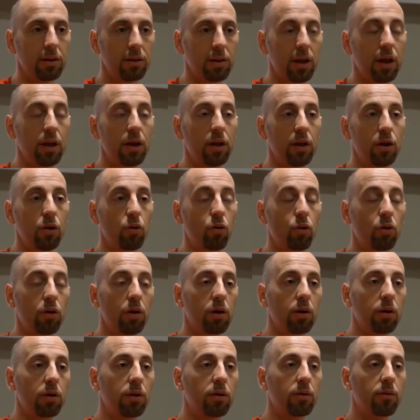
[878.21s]
then
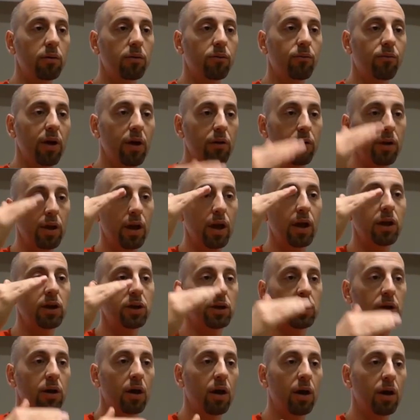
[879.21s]
your
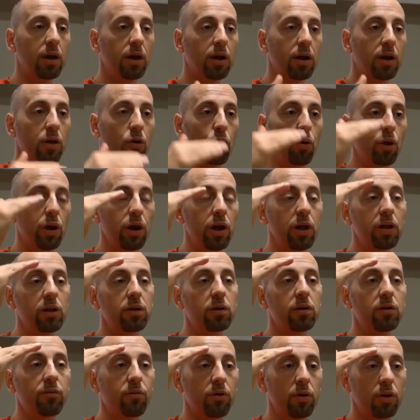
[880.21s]
variation, i.e. your
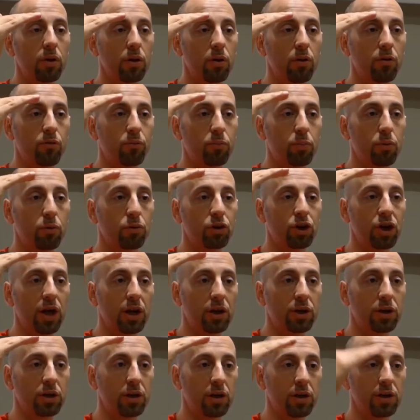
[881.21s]
interval of
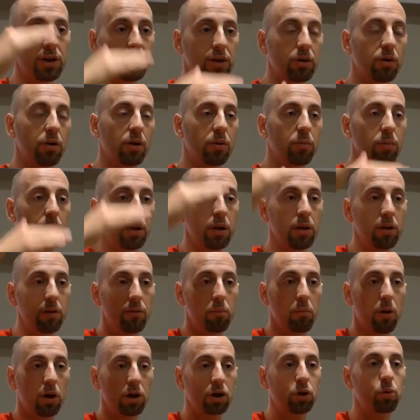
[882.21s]
projection, is going to be
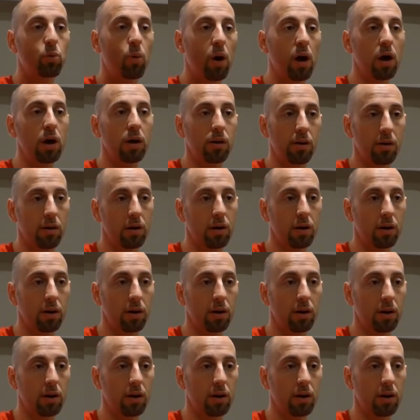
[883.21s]
much wider.